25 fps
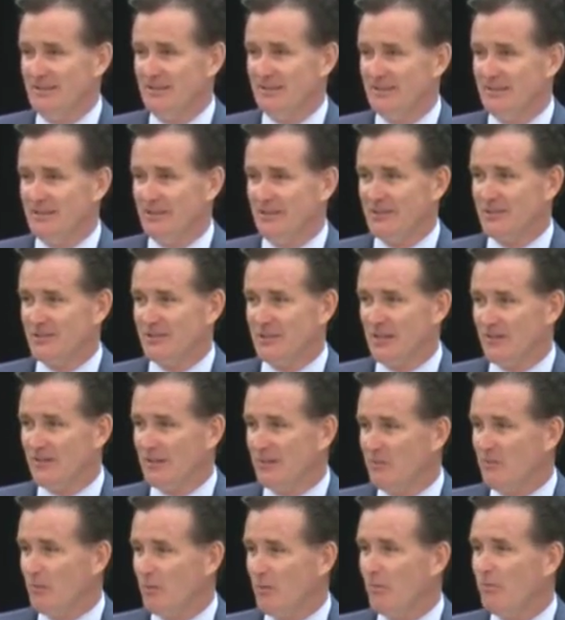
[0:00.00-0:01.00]
There is
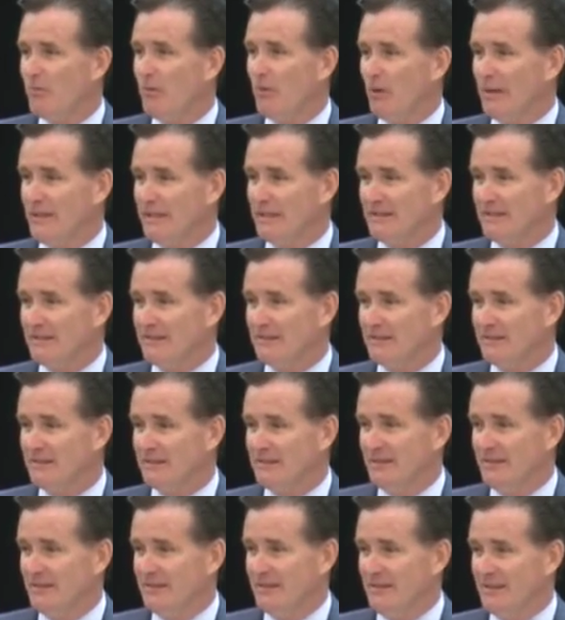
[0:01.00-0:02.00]
nothing more poignant
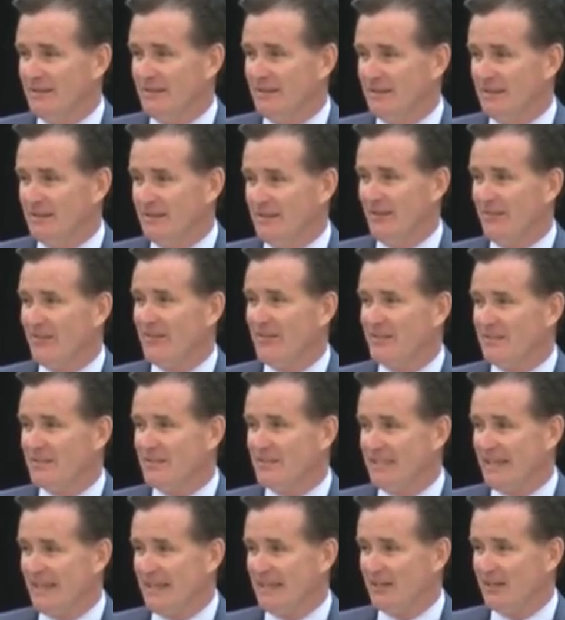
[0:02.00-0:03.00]
and nothing
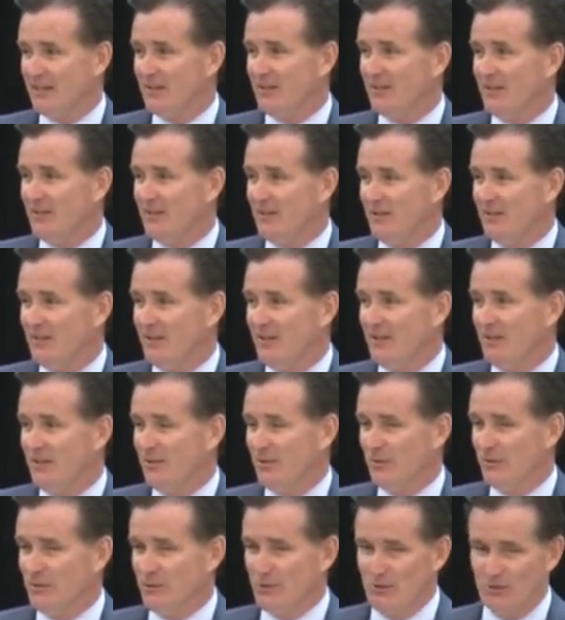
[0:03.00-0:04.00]
sadder
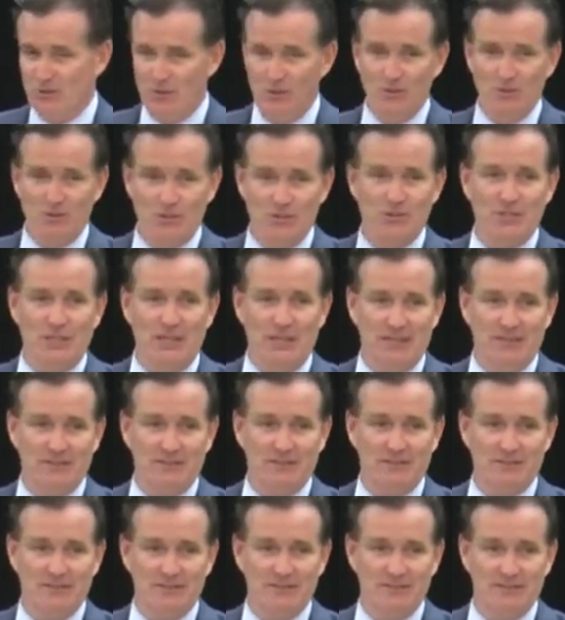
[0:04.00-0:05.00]
when you lose a
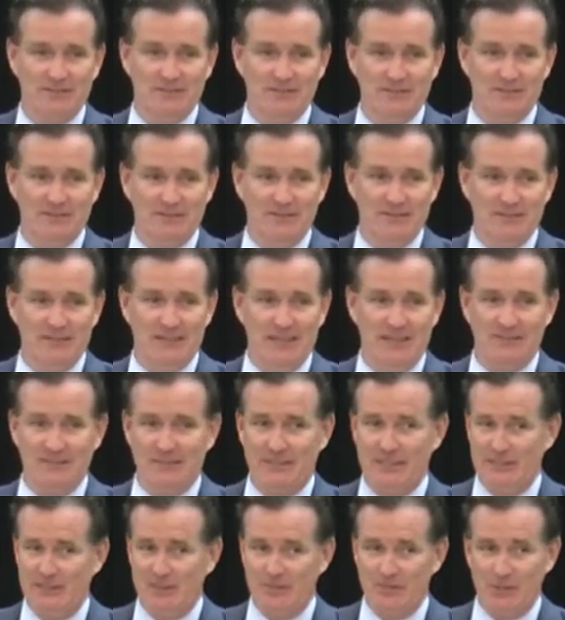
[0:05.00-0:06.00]
child. I've
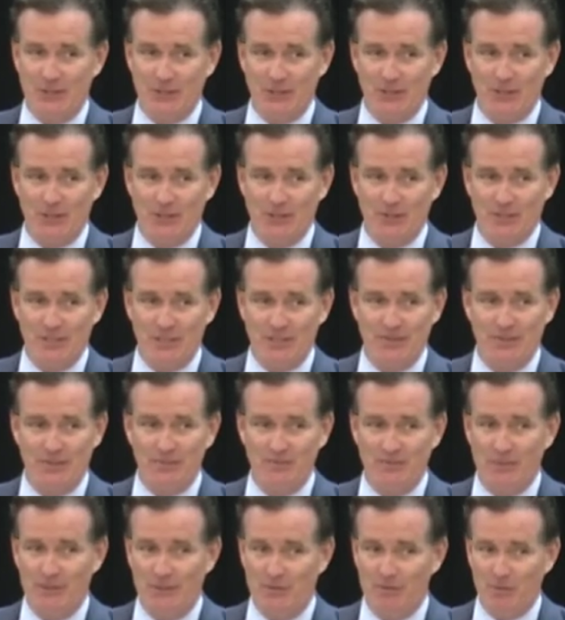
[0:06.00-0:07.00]
seen the pictures. I've
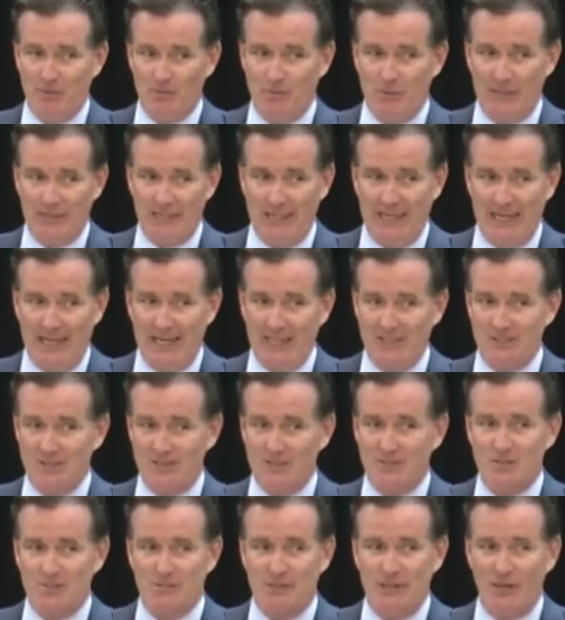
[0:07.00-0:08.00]
had people bring
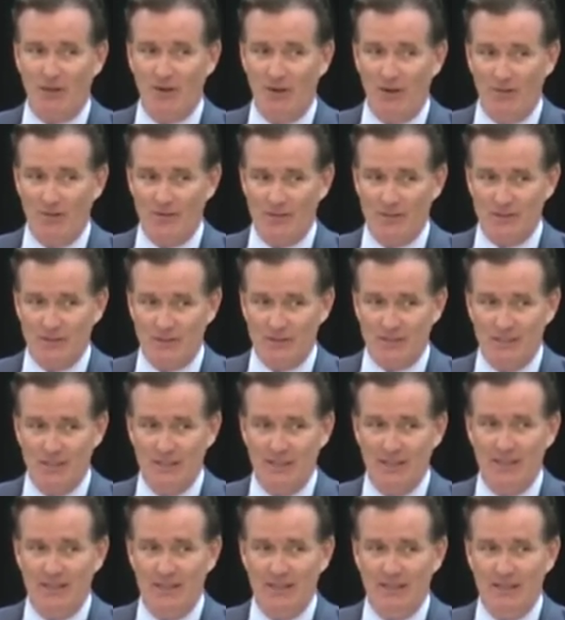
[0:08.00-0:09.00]
ashes to my office.
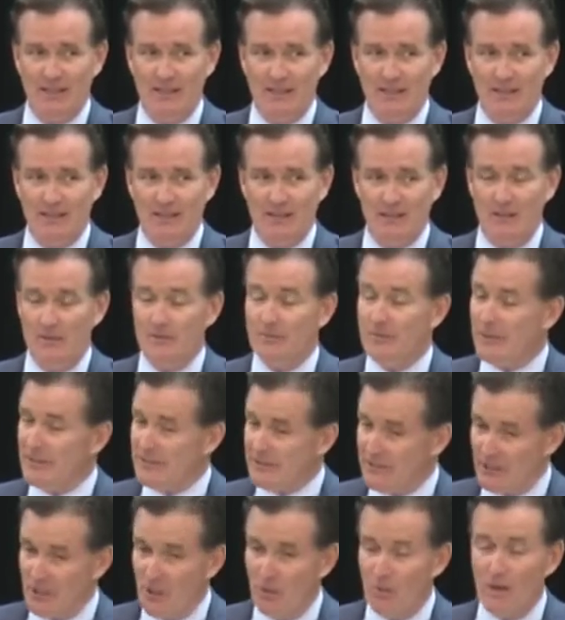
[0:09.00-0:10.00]
No,
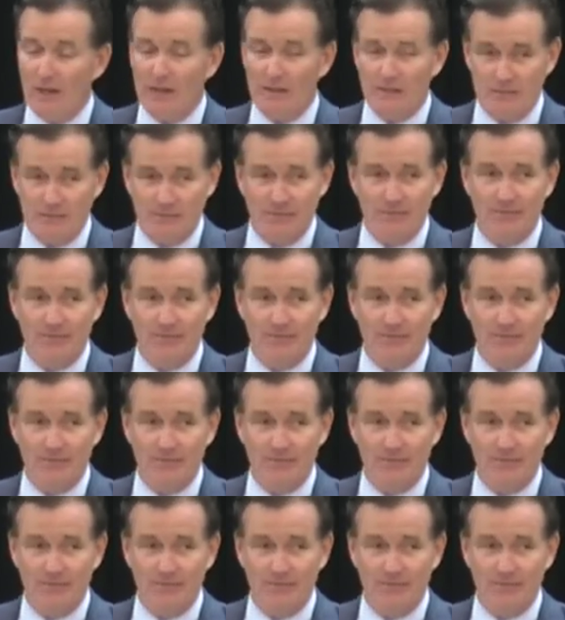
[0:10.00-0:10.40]
but you know what?